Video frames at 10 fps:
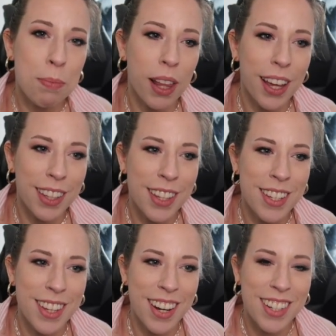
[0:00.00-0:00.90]
was playing
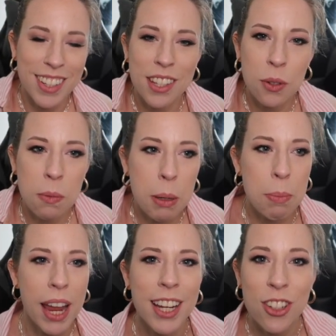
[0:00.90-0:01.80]
this, and I did this with my
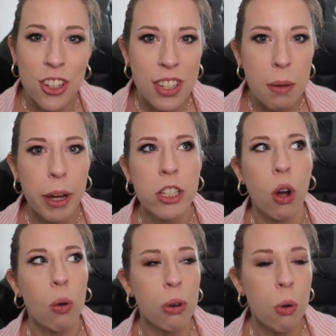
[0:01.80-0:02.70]
painter sim, I
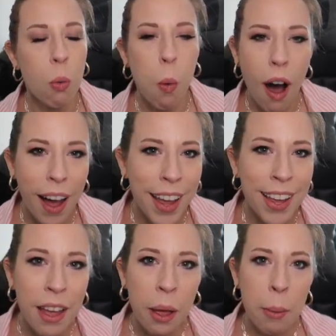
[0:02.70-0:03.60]
don't know
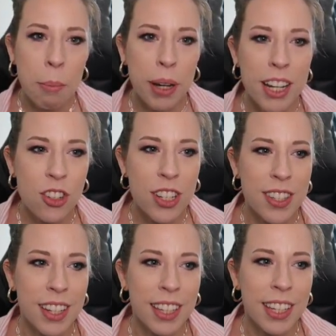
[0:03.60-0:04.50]
why, but I
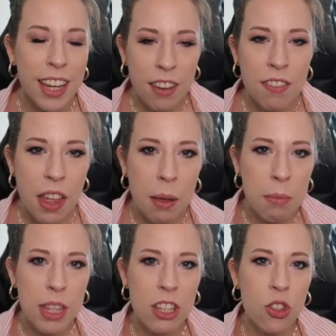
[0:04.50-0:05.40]
just give
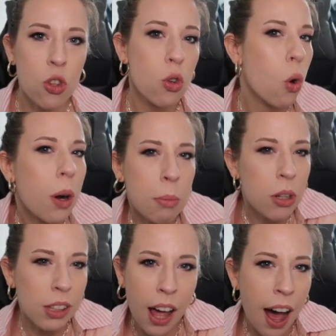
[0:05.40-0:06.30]
them these
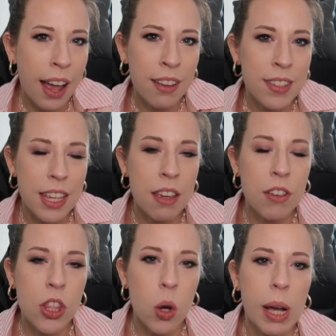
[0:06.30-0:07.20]
normal lives,
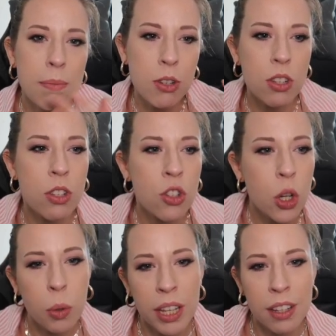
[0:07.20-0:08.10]
even though I'm
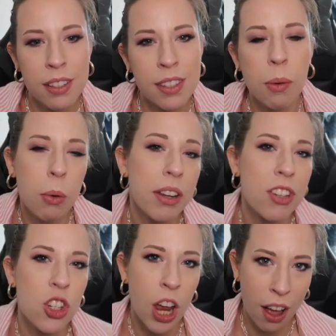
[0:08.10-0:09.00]
doing somewhat of
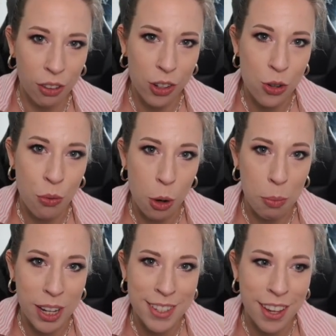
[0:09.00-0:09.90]
a challenge for
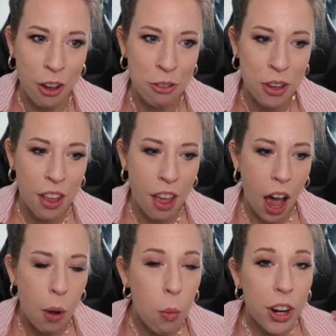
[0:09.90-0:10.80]
myself.
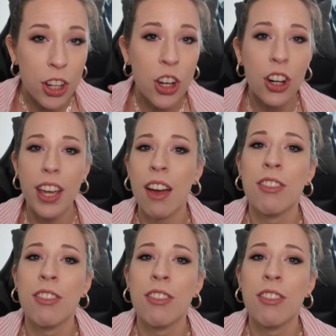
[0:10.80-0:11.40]
I want to cook